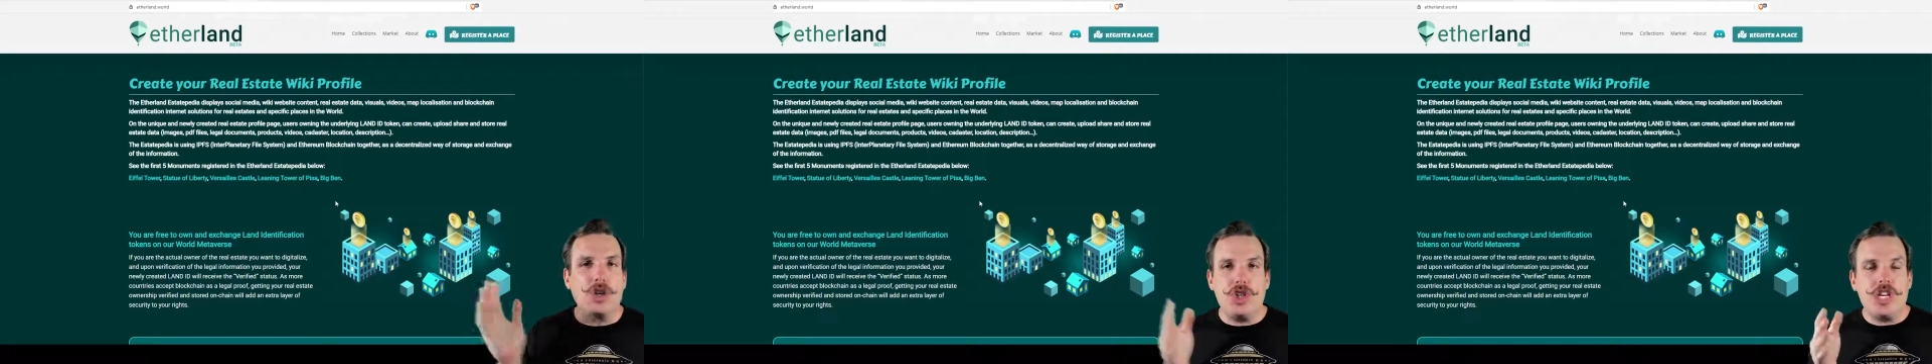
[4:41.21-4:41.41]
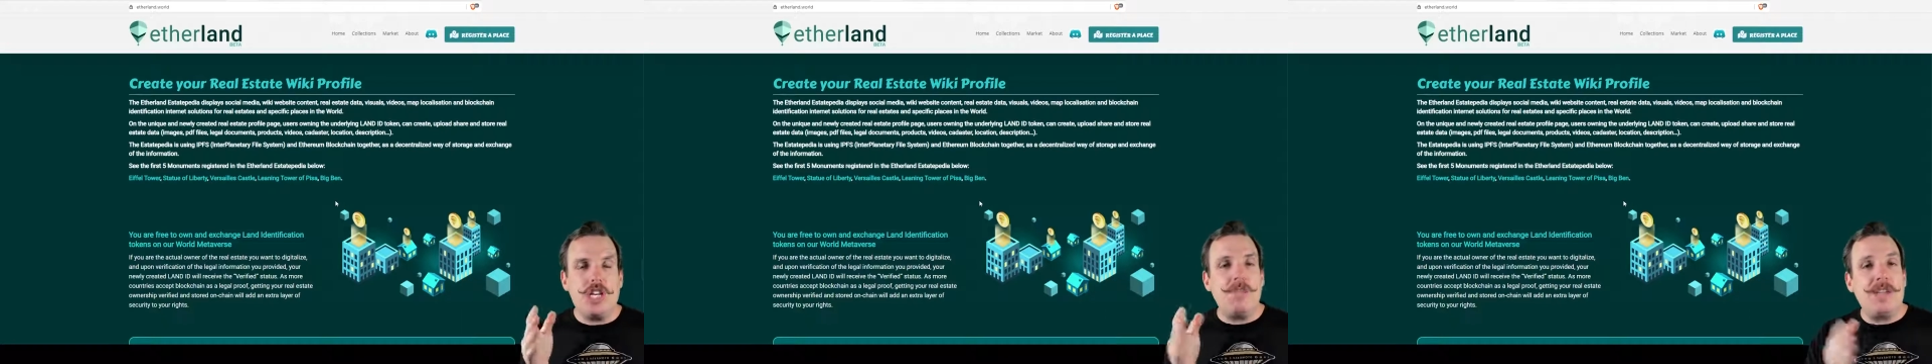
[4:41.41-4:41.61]

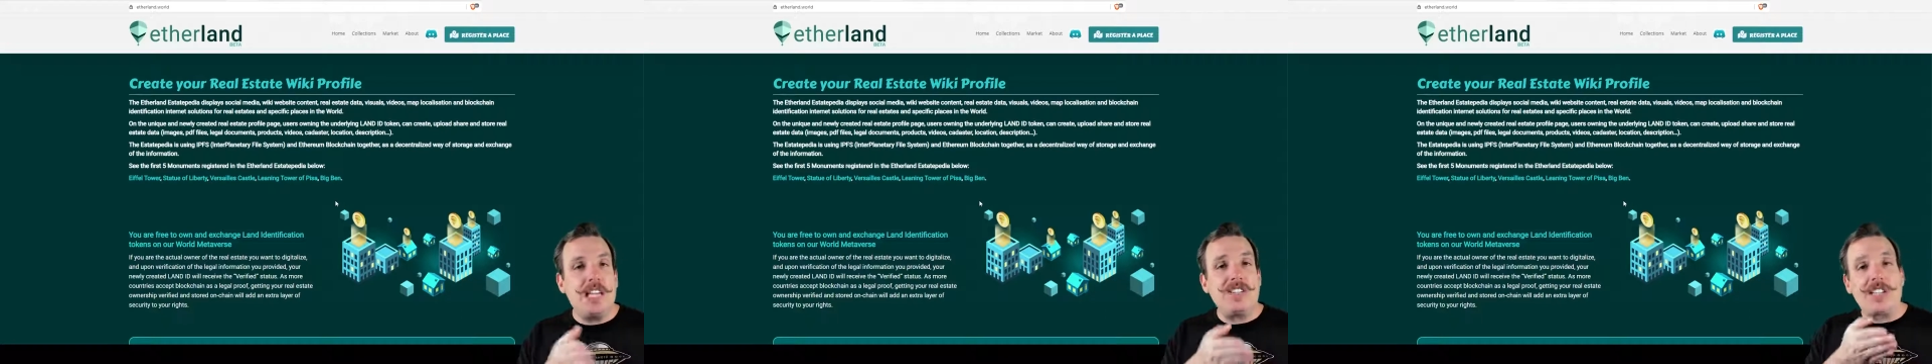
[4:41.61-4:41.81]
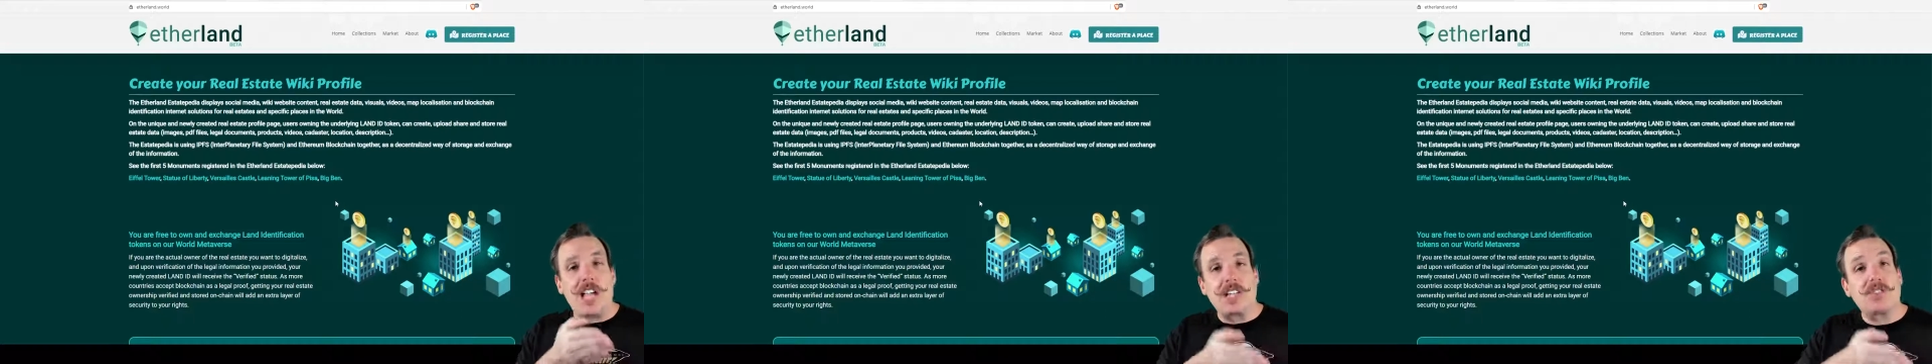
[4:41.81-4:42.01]

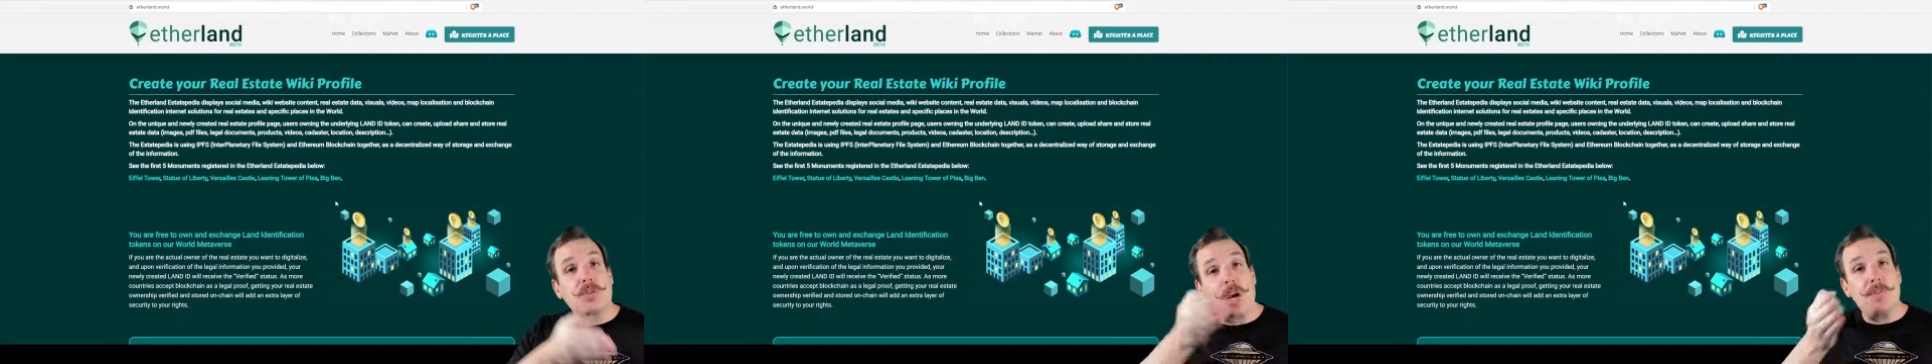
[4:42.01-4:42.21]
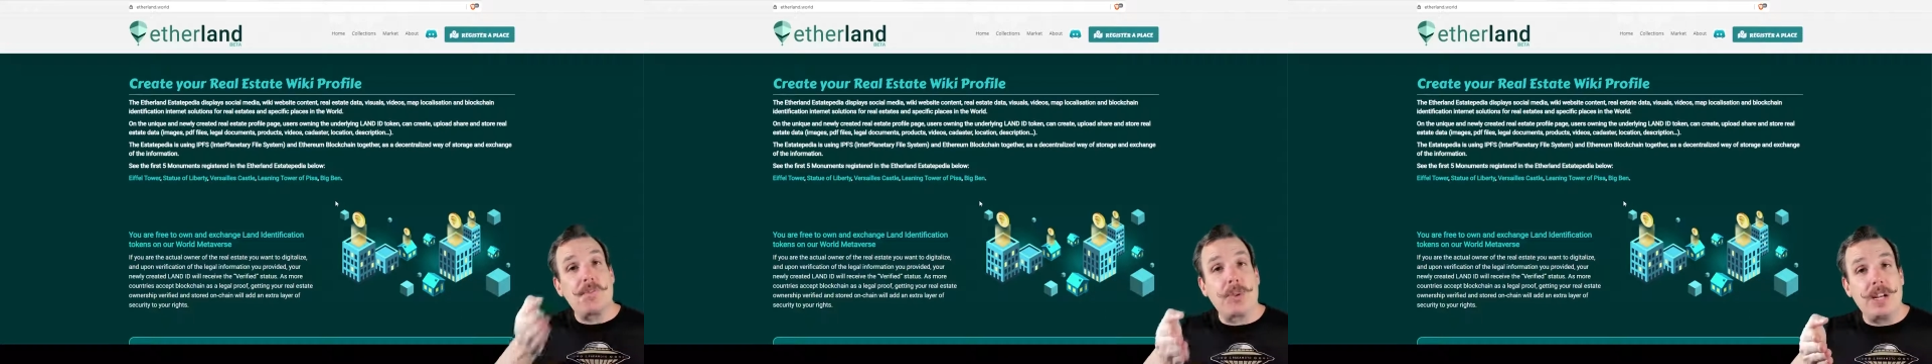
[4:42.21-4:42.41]
GB stands for
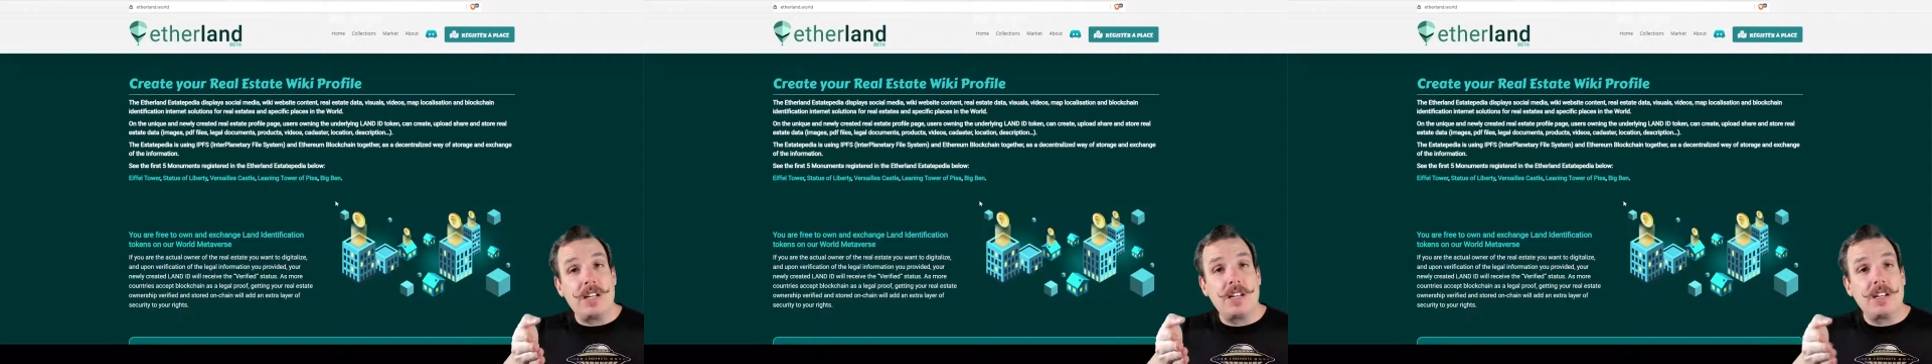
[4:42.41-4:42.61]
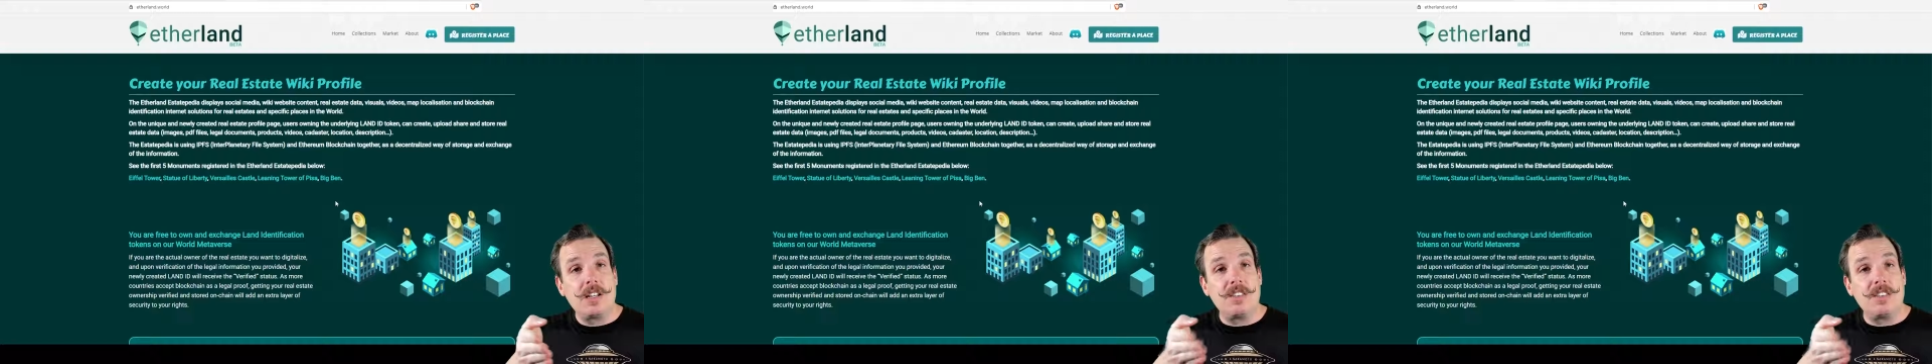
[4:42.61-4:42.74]
Great Britain,